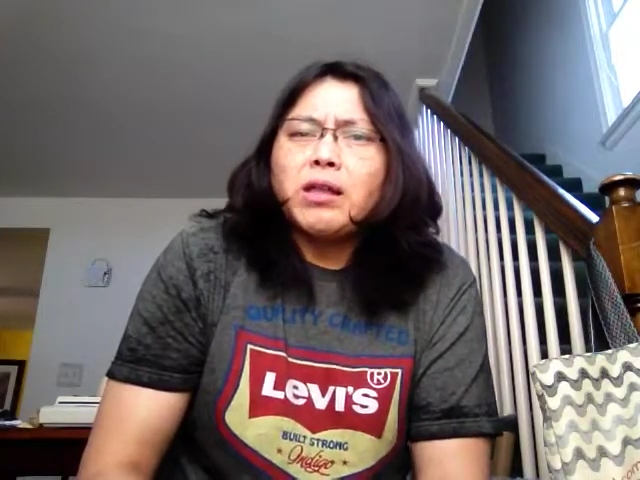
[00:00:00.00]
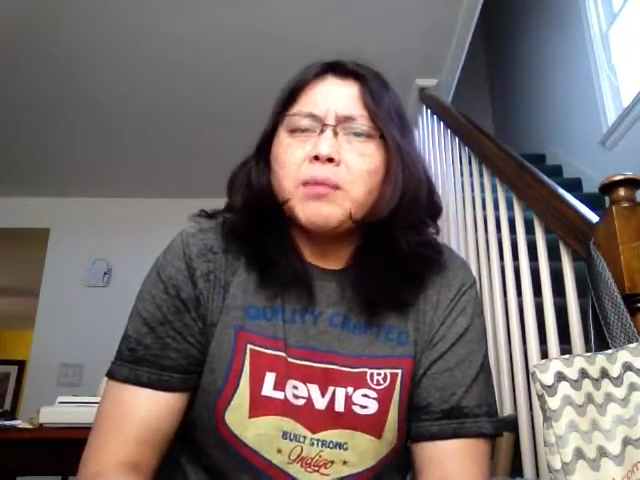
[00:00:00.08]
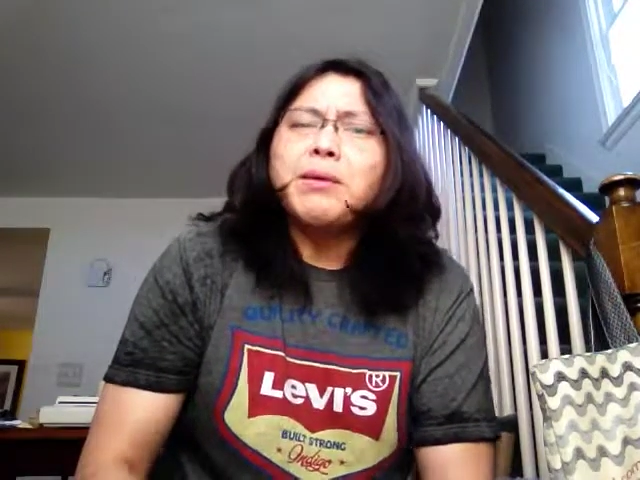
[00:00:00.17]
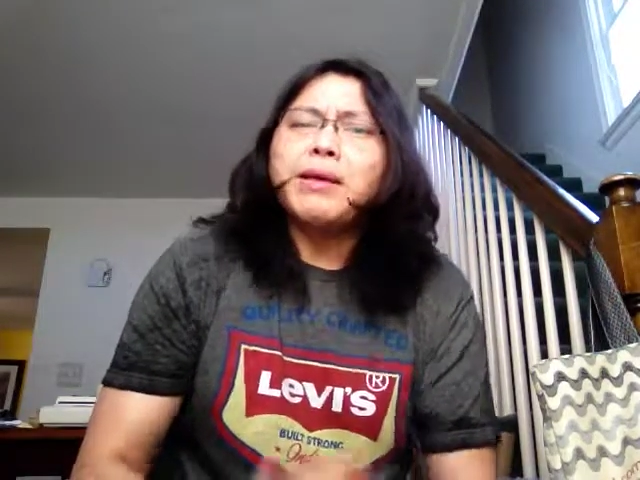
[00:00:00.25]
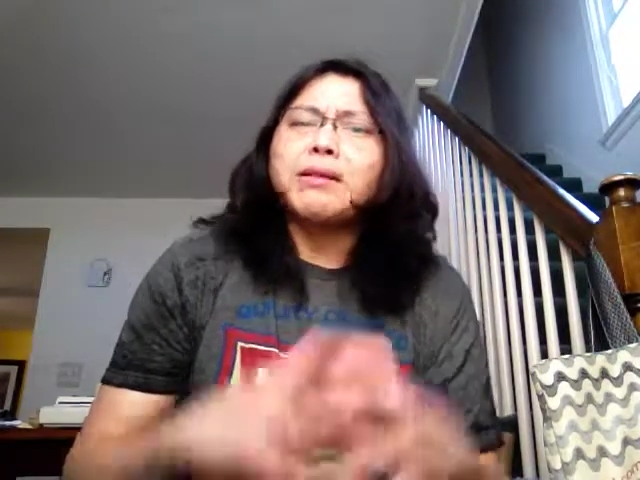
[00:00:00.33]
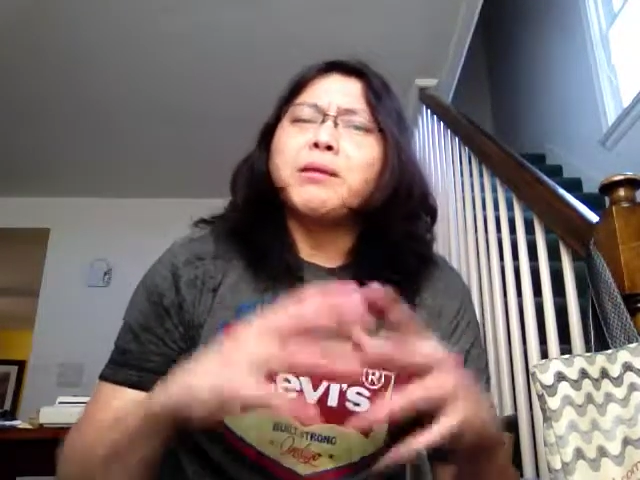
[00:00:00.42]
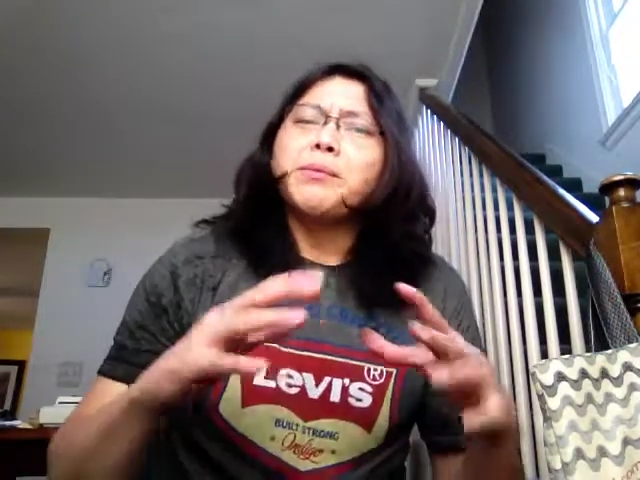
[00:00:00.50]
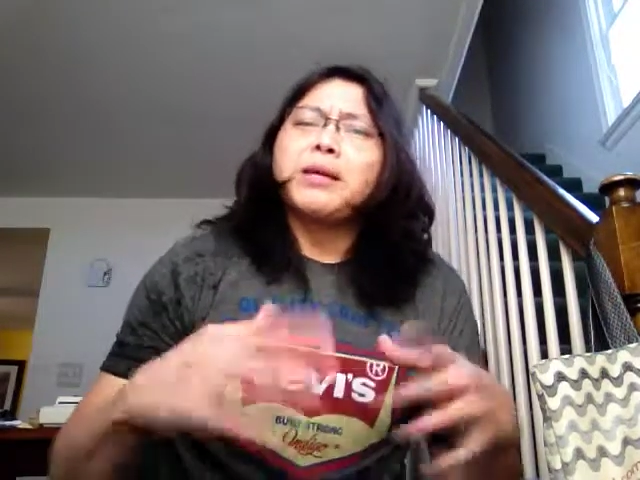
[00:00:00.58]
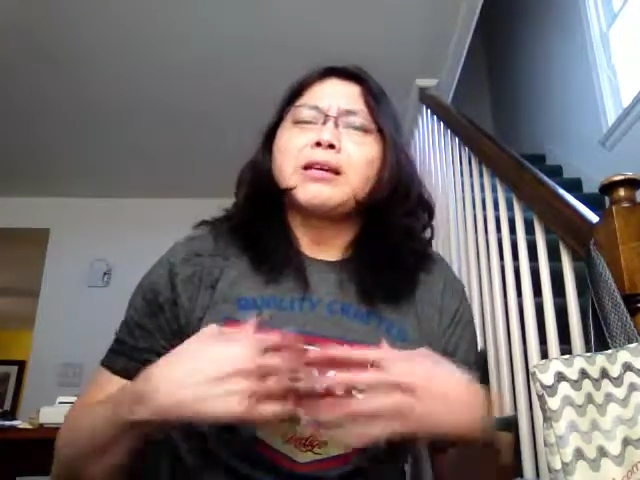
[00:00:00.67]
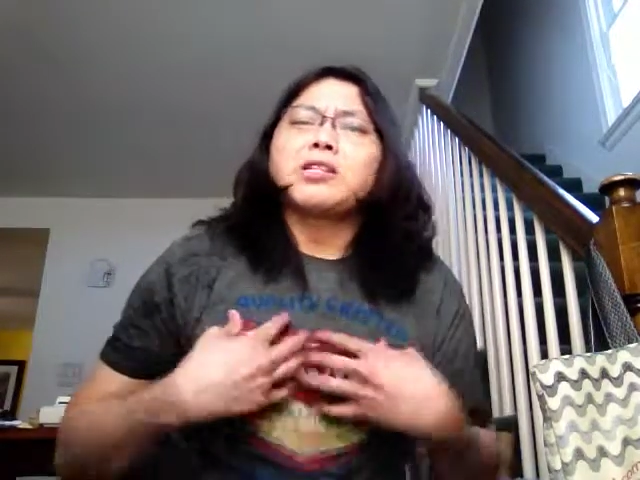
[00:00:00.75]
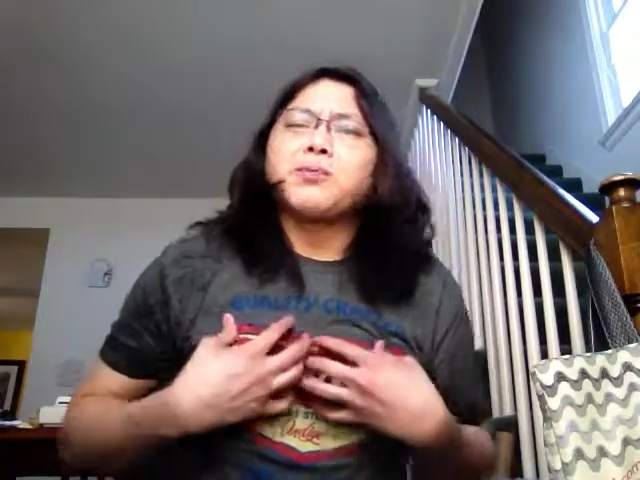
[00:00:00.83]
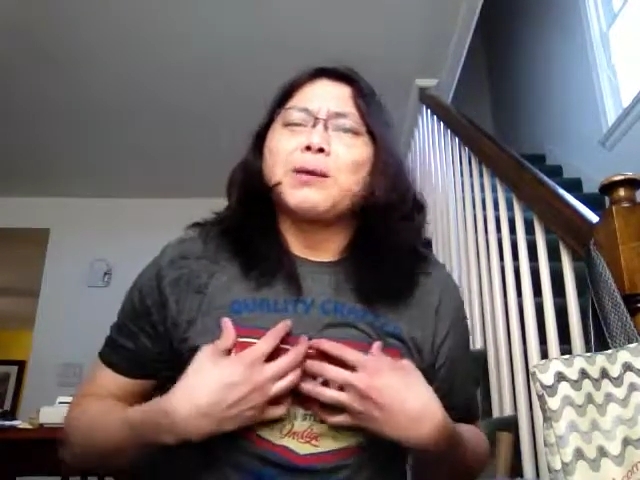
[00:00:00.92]
Let me let me
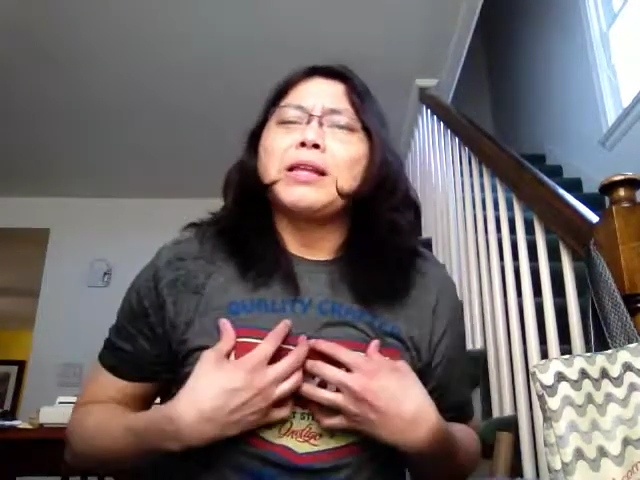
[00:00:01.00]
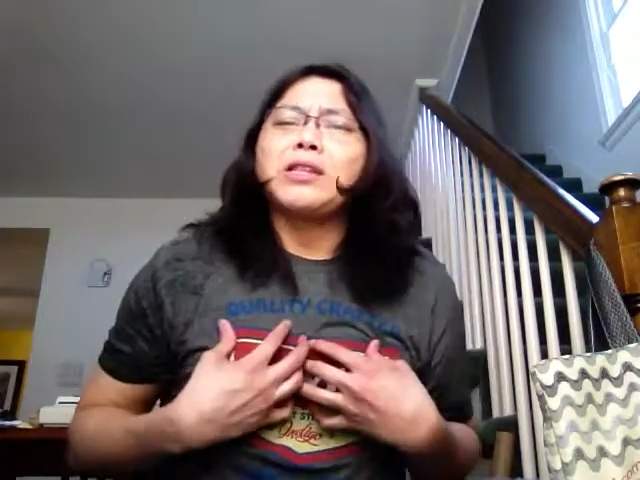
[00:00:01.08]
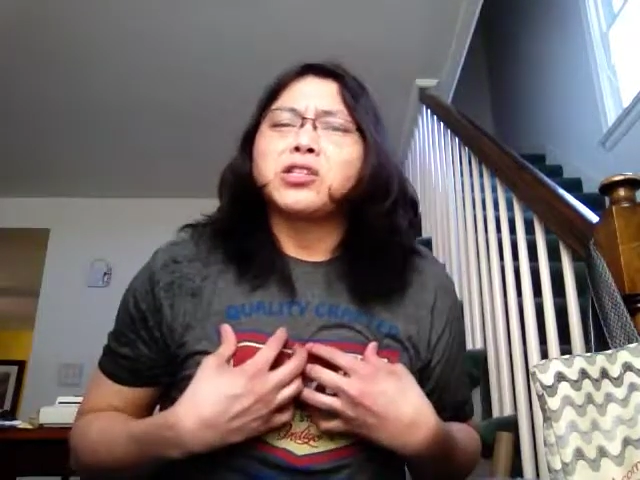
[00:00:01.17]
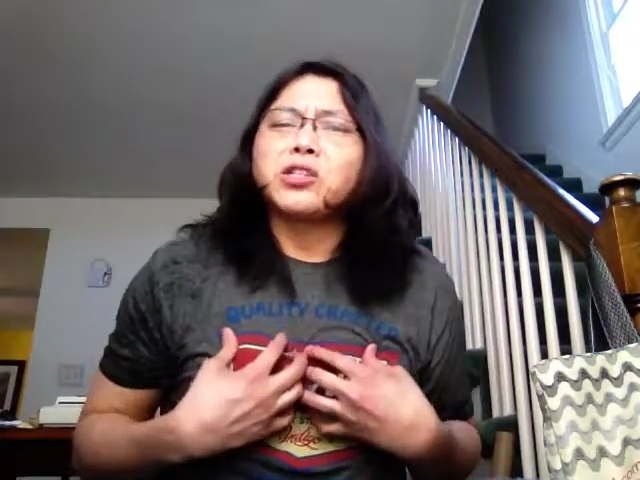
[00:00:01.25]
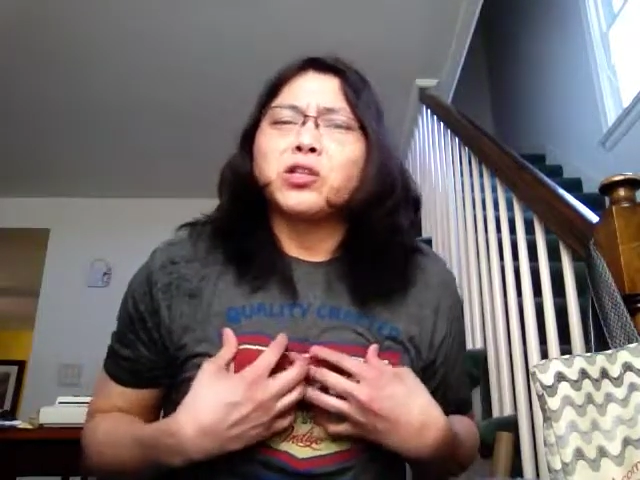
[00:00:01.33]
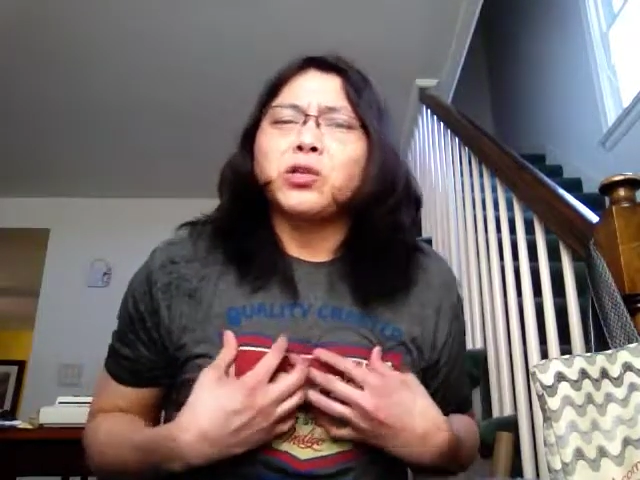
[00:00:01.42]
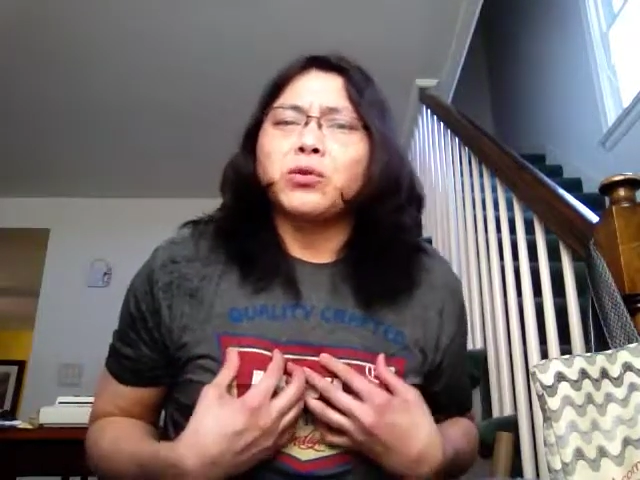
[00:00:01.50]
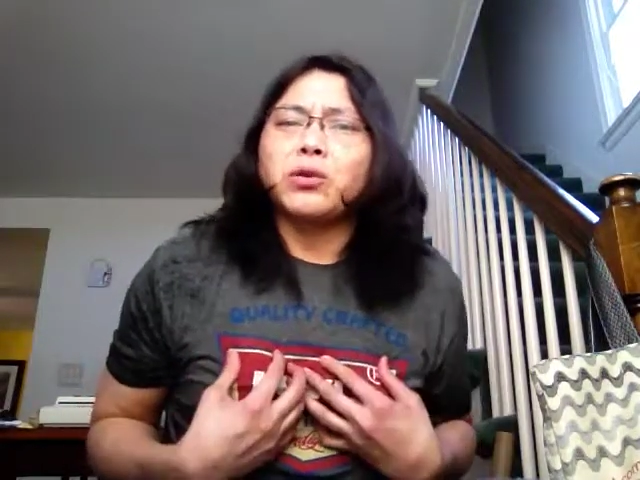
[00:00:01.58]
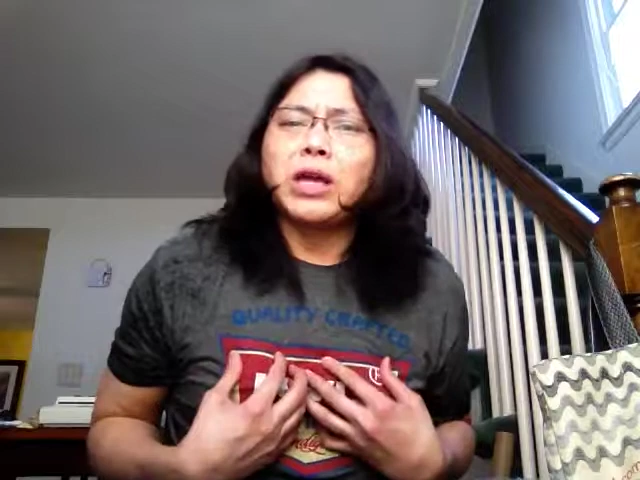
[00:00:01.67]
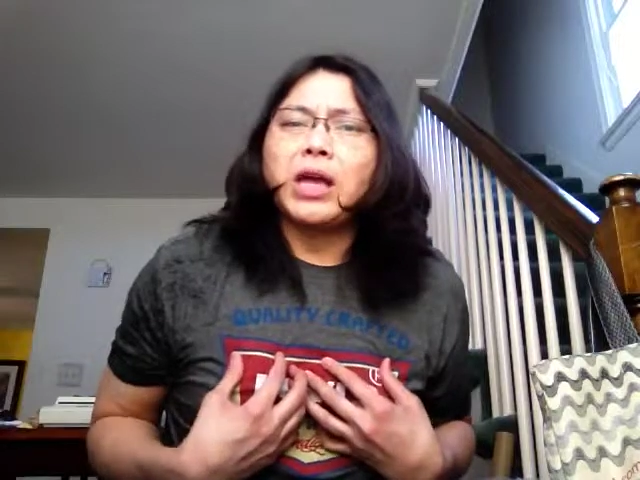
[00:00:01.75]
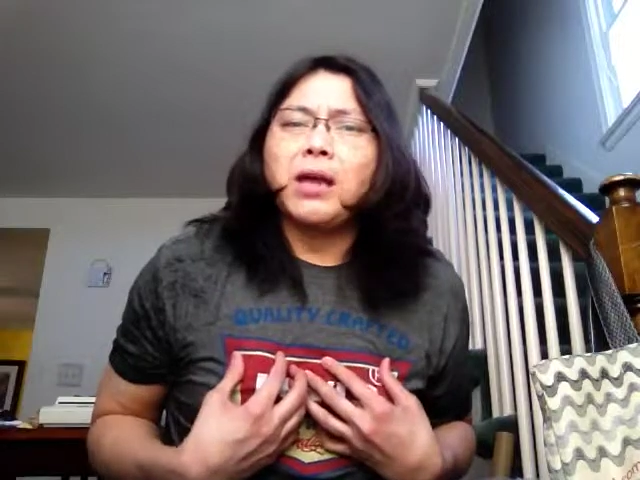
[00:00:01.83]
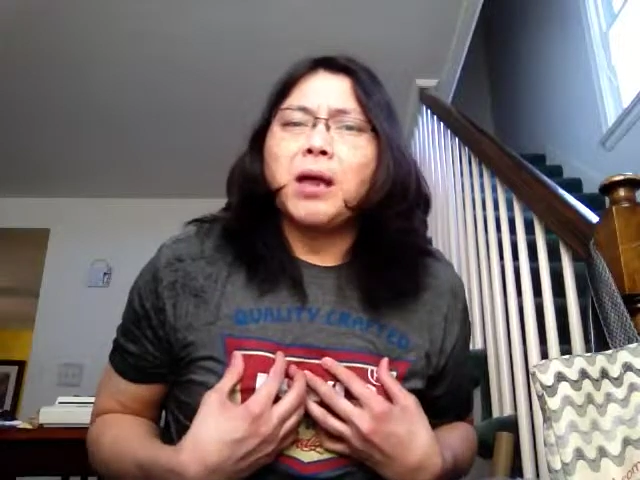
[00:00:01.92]
explain this to you,
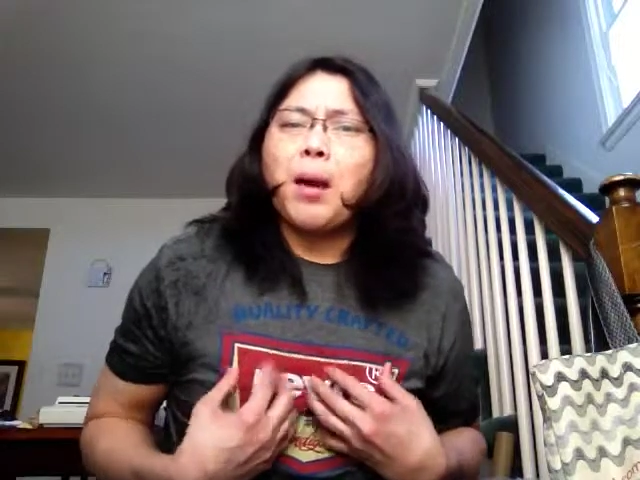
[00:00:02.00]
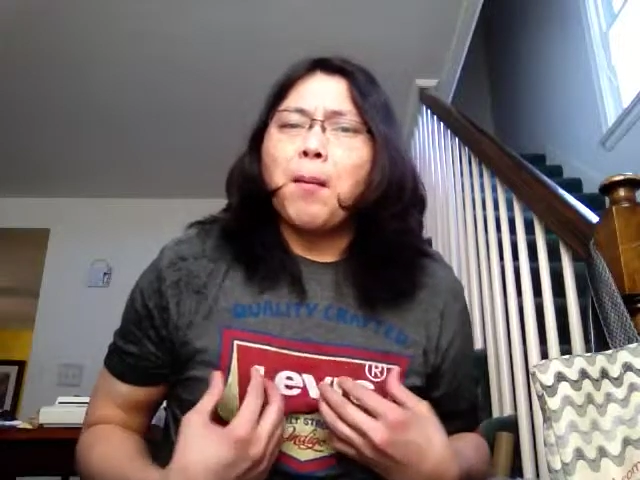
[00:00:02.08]
okay?